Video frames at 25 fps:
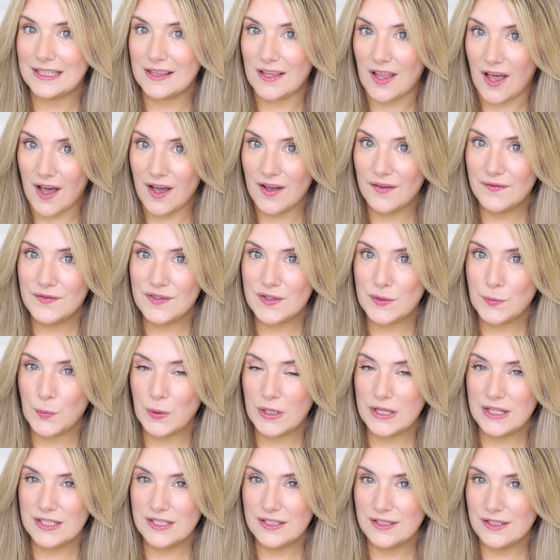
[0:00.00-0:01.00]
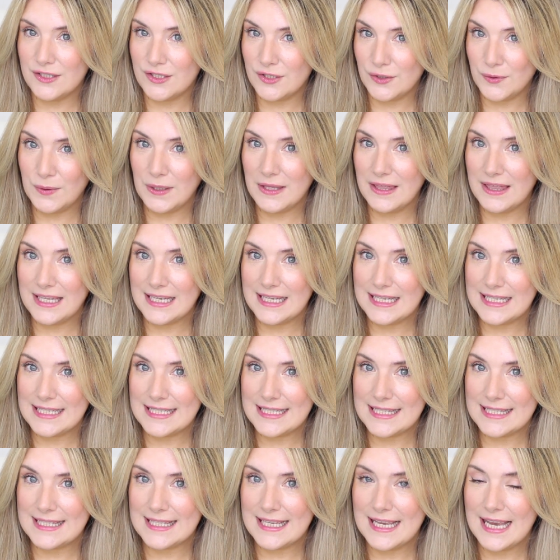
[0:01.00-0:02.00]
gloves when doing
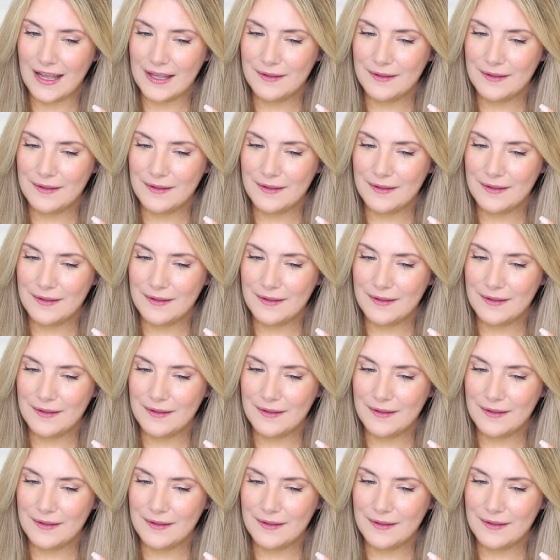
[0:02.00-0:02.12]
this.